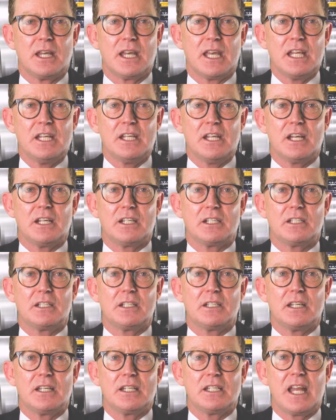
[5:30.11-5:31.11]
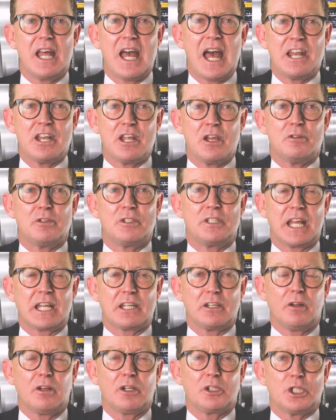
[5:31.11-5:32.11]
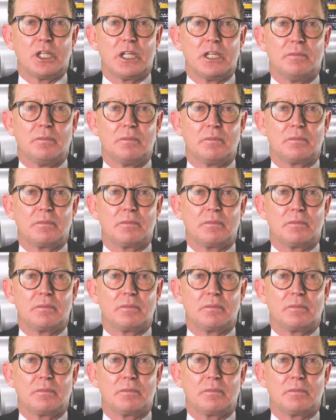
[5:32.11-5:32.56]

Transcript: Inert Anode technology